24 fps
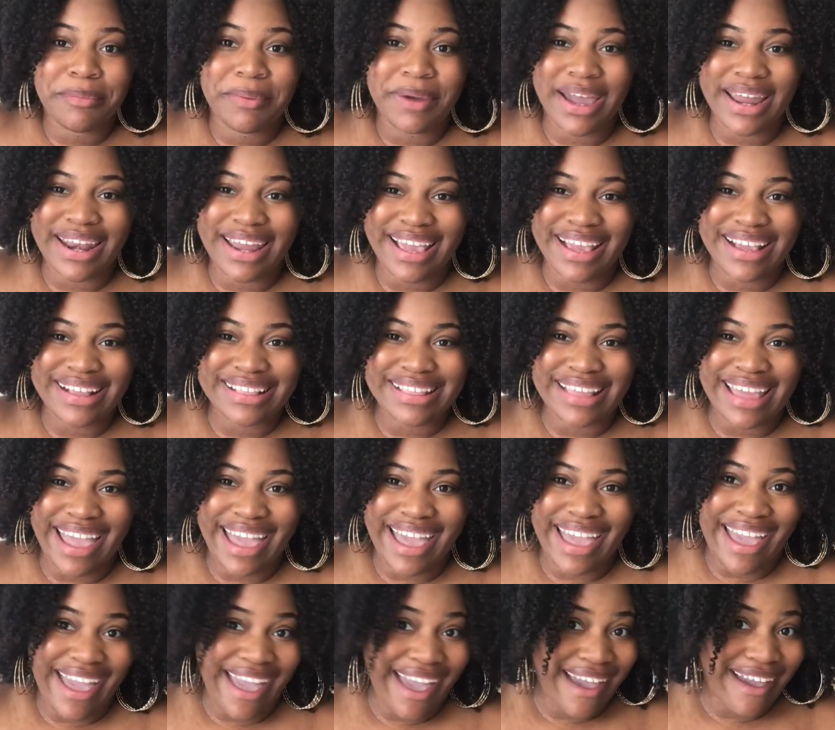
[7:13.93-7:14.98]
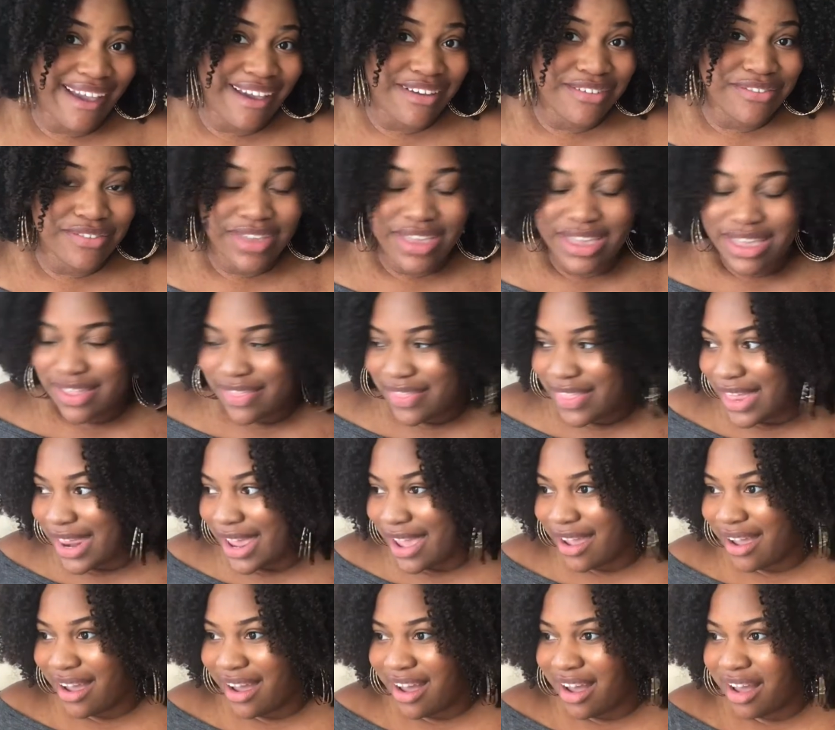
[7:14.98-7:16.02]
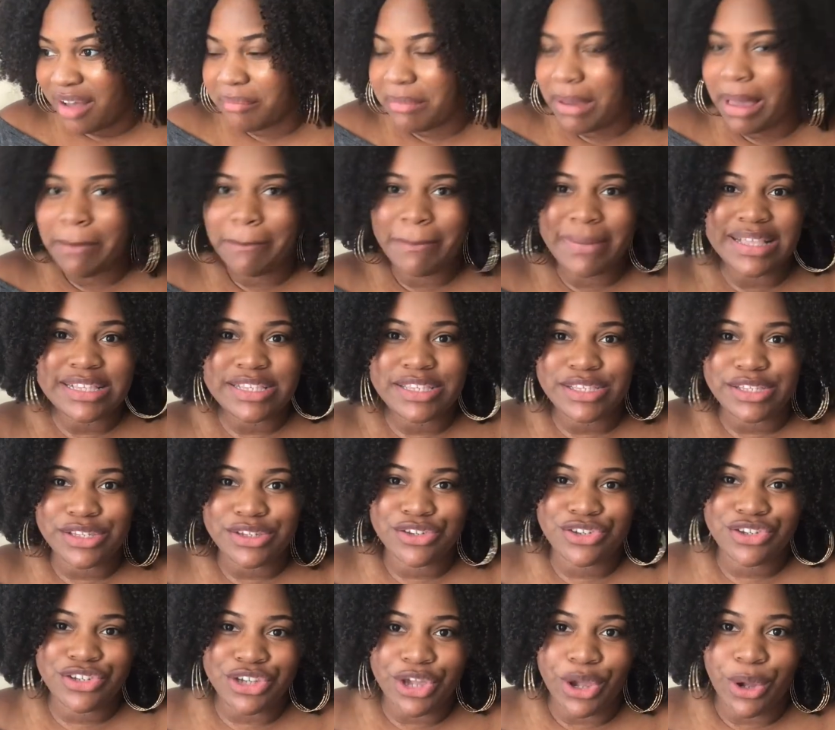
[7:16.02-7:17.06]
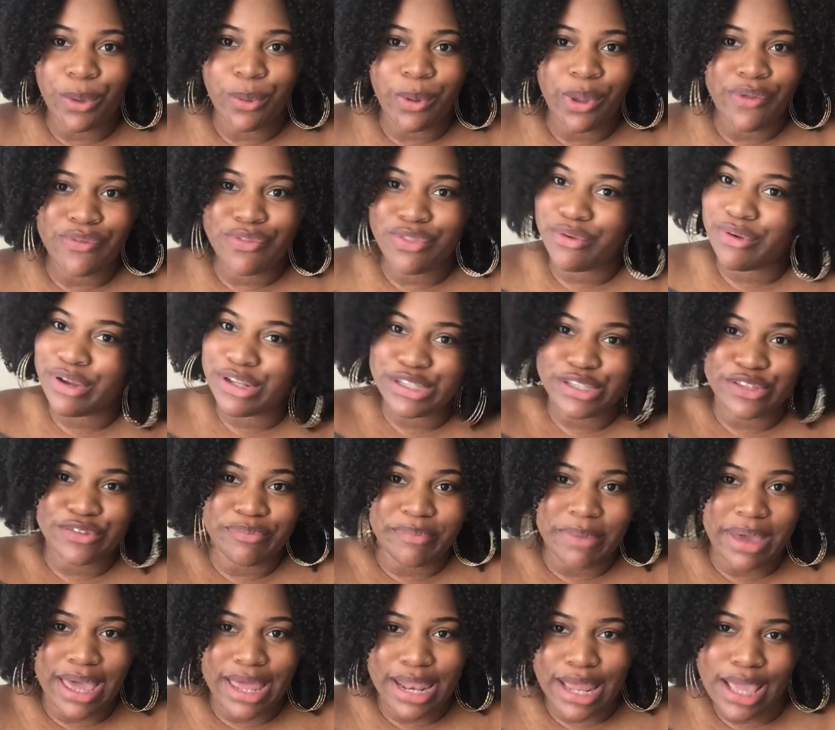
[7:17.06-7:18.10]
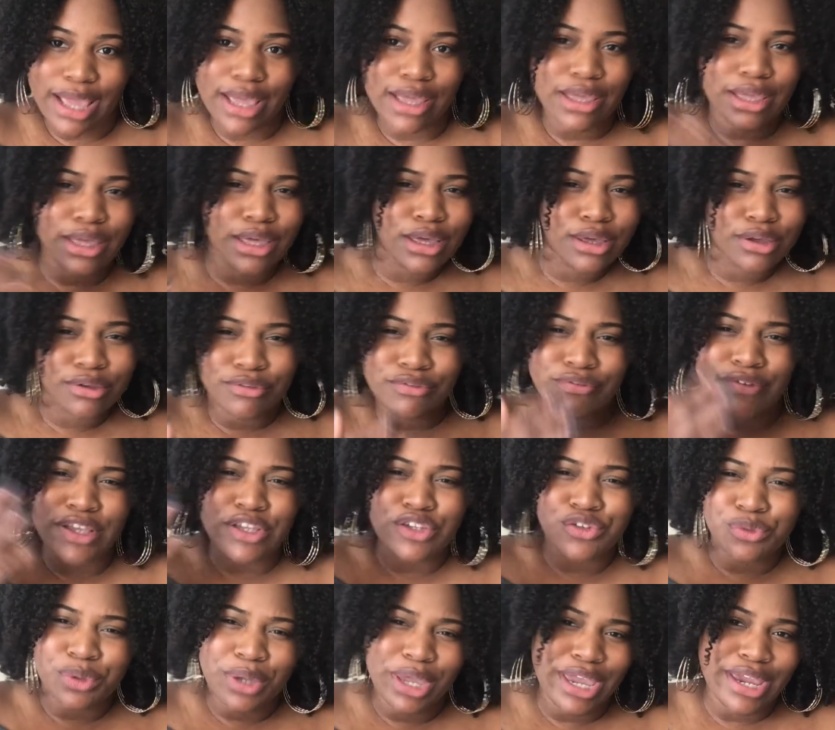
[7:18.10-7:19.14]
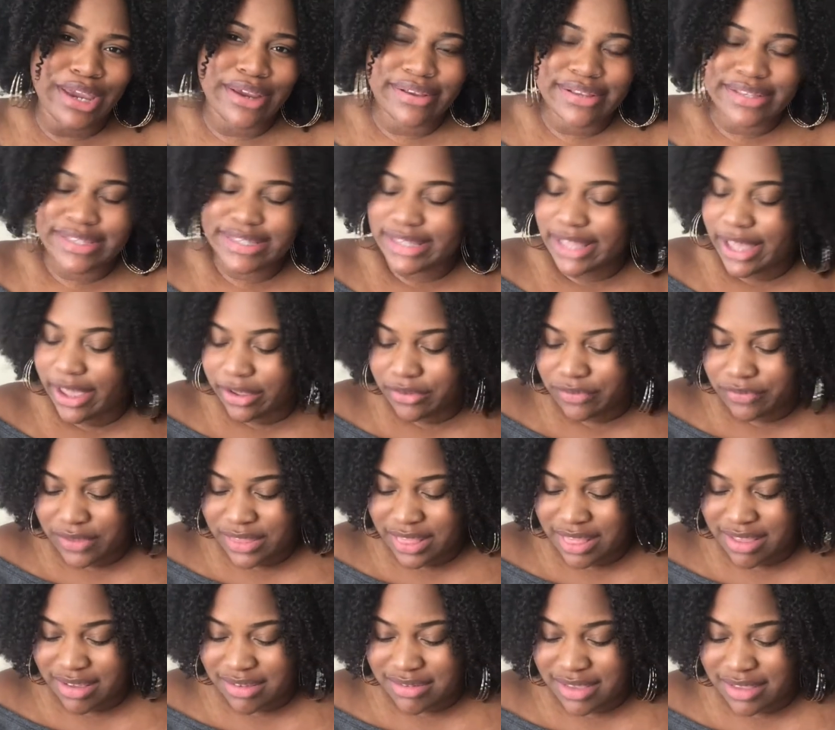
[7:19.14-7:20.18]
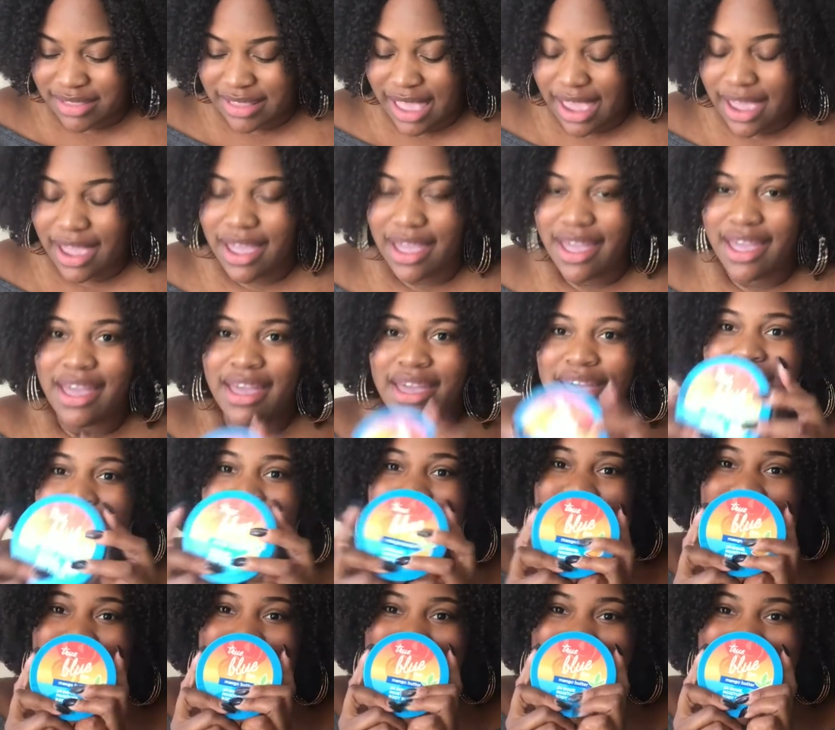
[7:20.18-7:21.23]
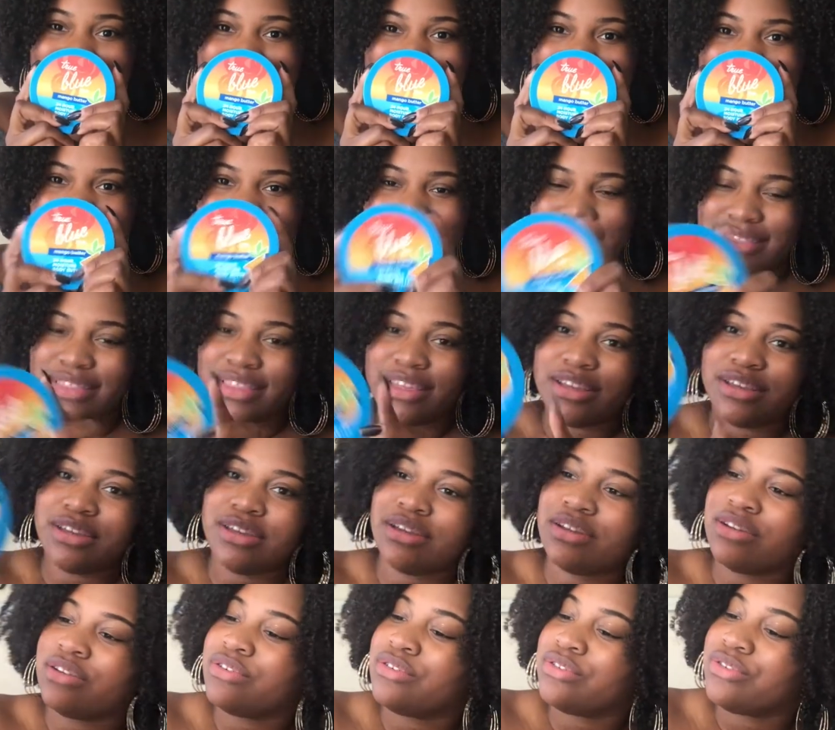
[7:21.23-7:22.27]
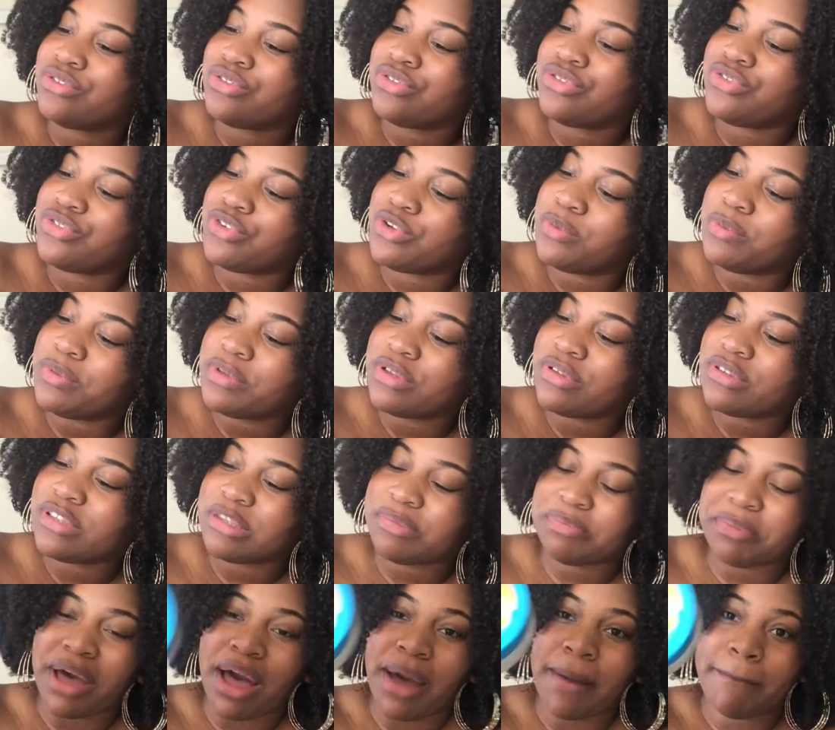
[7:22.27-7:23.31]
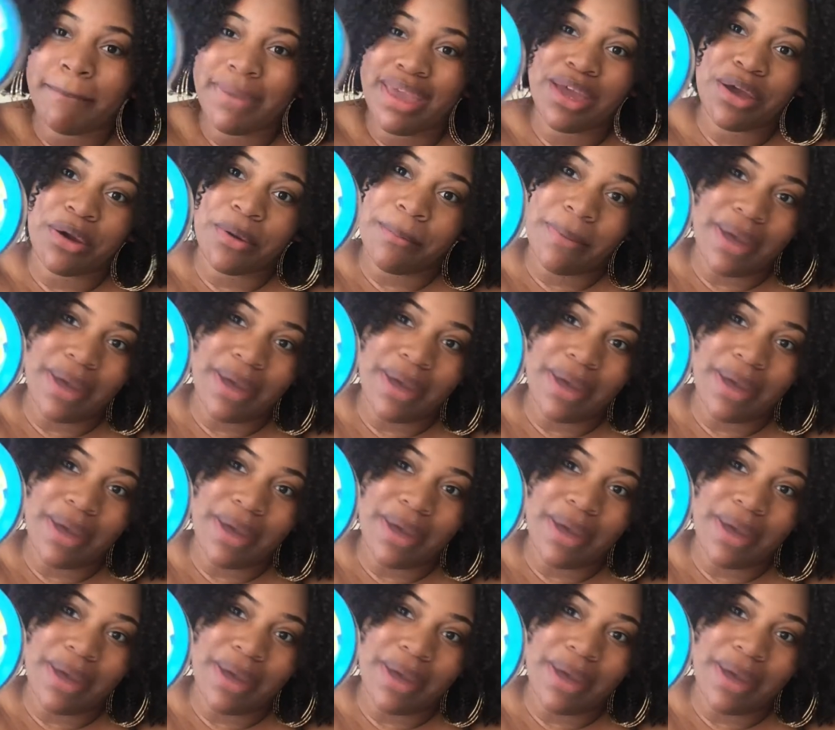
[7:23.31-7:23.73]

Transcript: product that I have that um, I meant to show with the rest of my like facial care stuff and things like that is the True Blue Spa Mango